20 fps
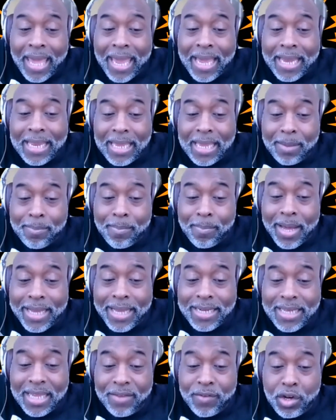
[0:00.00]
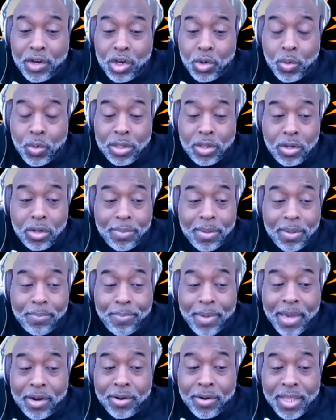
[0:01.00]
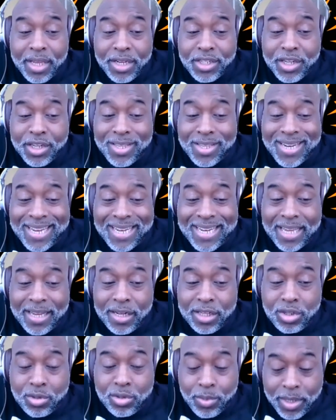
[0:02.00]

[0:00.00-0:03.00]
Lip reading: And he might even do a little bit better this year than he did in